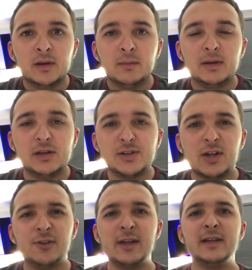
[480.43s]
Because I
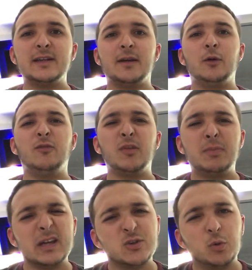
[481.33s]
think over the
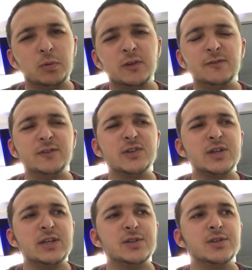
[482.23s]
past couple of
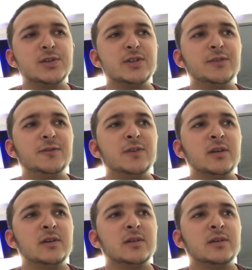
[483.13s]
seasons, they've
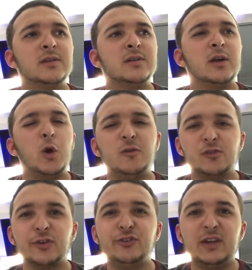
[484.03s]

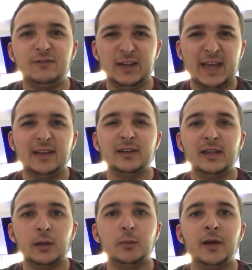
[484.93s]
overachieved again a
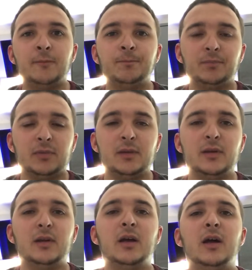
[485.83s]
little bit.
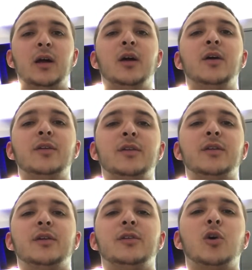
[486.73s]

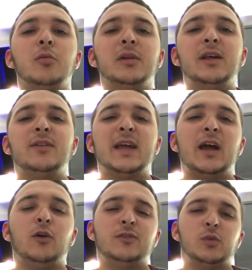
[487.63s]
And normally they get
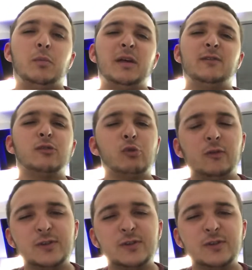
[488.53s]
off to a bit of a rough